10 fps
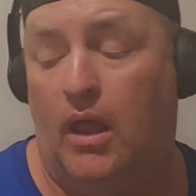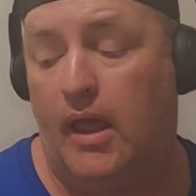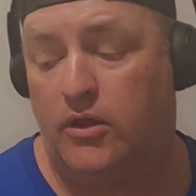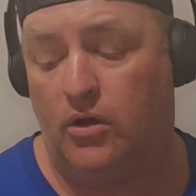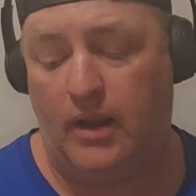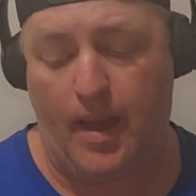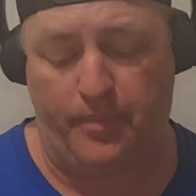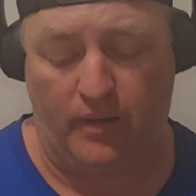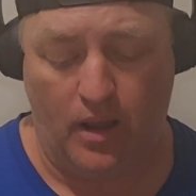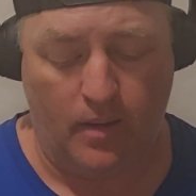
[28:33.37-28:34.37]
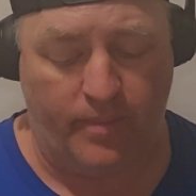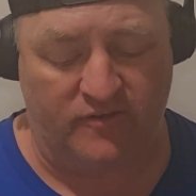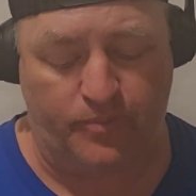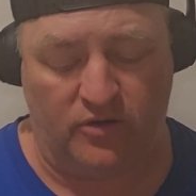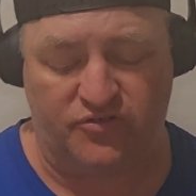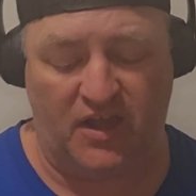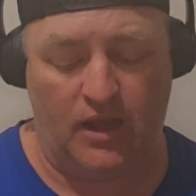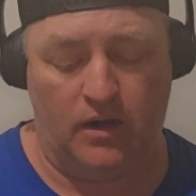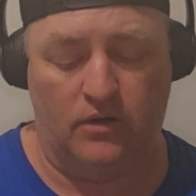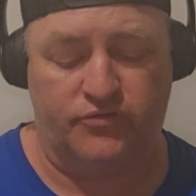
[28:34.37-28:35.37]
It could happen. Pittsburgh
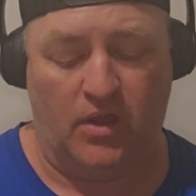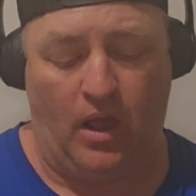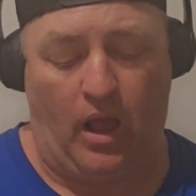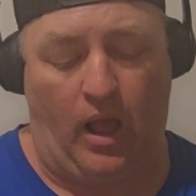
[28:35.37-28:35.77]
Steelers,